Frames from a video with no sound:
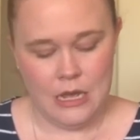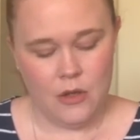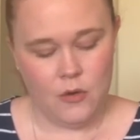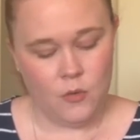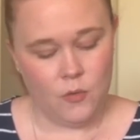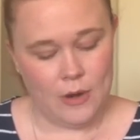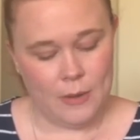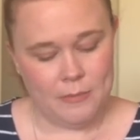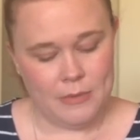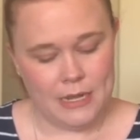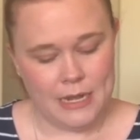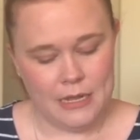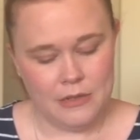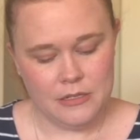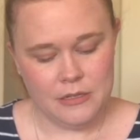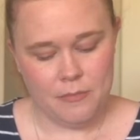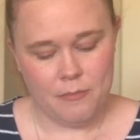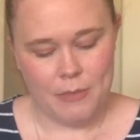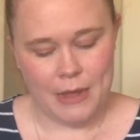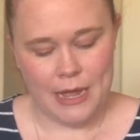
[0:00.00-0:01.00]
Reptiles
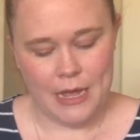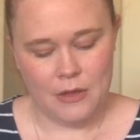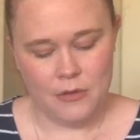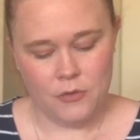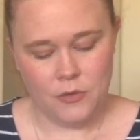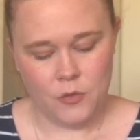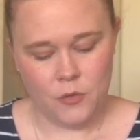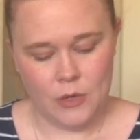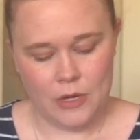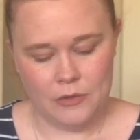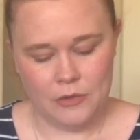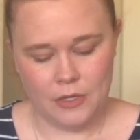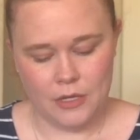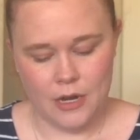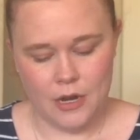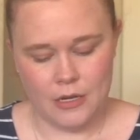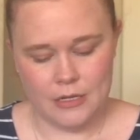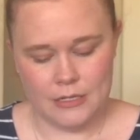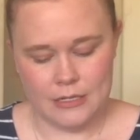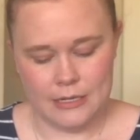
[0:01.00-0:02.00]
abound throughout the
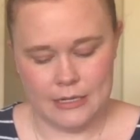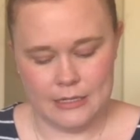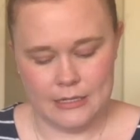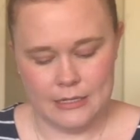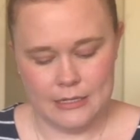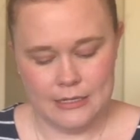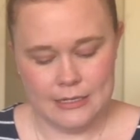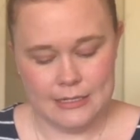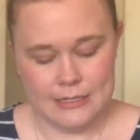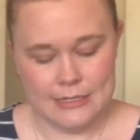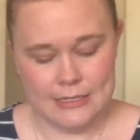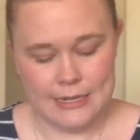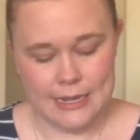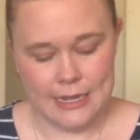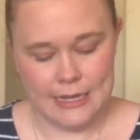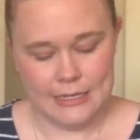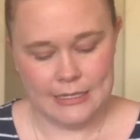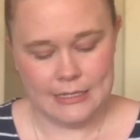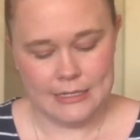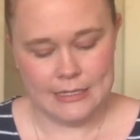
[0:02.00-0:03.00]
continent.
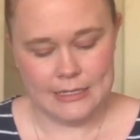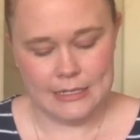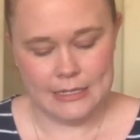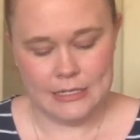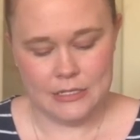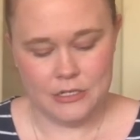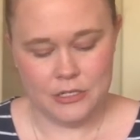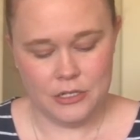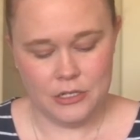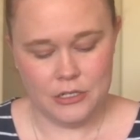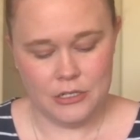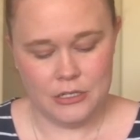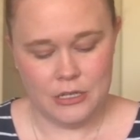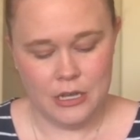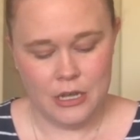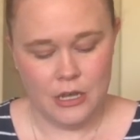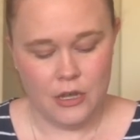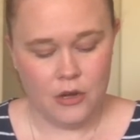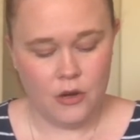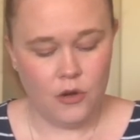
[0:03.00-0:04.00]
Snakes, lizards,
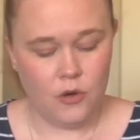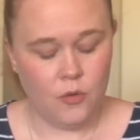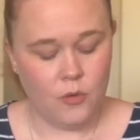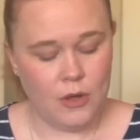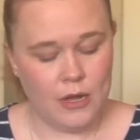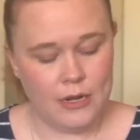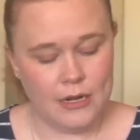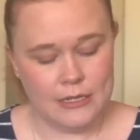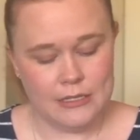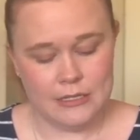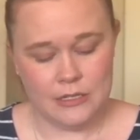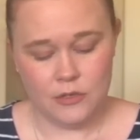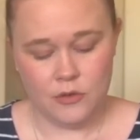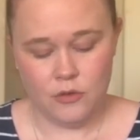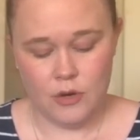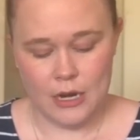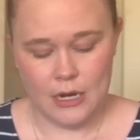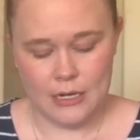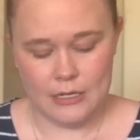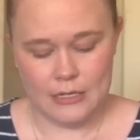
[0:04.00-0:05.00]
goannas, and
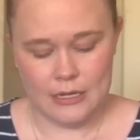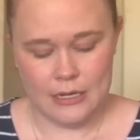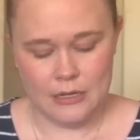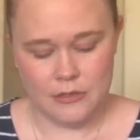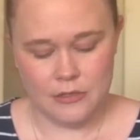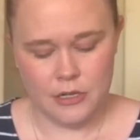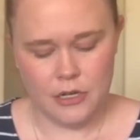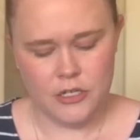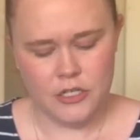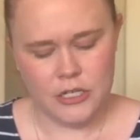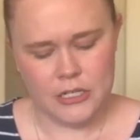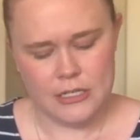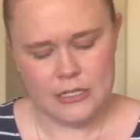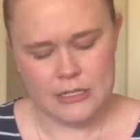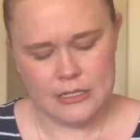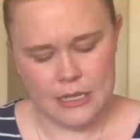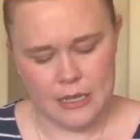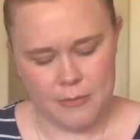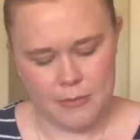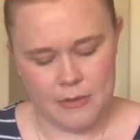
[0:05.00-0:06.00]
crocodiles are just some